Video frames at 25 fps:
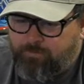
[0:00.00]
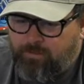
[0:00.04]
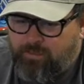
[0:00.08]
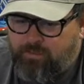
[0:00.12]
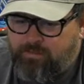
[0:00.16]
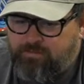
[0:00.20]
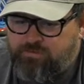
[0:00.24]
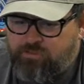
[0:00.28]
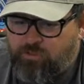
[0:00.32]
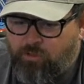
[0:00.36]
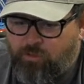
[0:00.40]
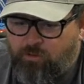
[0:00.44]

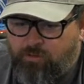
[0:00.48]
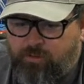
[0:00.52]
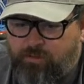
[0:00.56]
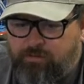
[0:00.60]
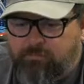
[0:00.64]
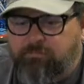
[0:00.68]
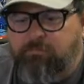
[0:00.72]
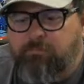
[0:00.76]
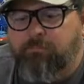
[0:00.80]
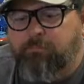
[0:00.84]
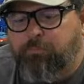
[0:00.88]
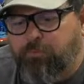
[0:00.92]
Sorry.
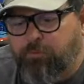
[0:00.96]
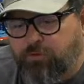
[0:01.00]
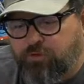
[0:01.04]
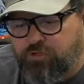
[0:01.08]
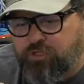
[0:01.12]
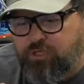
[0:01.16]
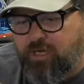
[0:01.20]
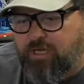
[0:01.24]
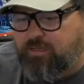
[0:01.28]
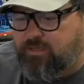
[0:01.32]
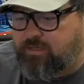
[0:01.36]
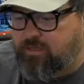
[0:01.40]

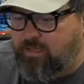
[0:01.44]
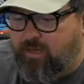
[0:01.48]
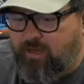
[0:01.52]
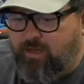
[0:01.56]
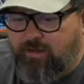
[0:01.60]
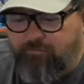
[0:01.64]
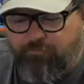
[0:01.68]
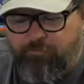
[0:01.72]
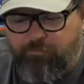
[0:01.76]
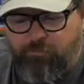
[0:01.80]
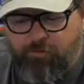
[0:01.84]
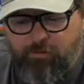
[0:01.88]
Appreciate the
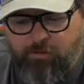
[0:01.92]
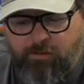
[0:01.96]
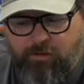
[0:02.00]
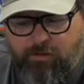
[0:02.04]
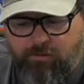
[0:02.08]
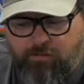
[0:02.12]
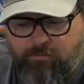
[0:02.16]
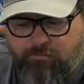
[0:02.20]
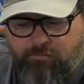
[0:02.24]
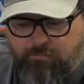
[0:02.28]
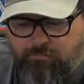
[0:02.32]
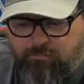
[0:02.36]

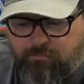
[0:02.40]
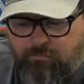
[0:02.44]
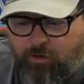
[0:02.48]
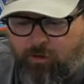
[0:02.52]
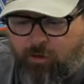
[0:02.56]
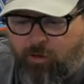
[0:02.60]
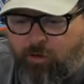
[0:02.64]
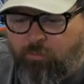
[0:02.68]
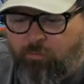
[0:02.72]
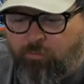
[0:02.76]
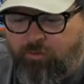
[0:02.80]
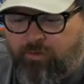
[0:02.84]
effort
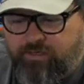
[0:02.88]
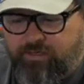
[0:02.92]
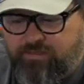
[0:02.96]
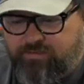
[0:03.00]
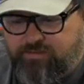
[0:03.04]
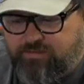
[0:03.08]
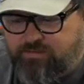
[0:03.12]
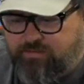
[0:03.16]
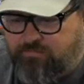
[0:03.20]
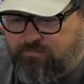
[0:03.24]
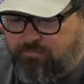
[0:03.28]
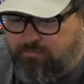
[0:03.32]

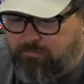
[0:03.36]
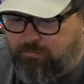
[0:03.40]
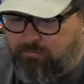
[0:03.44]
always.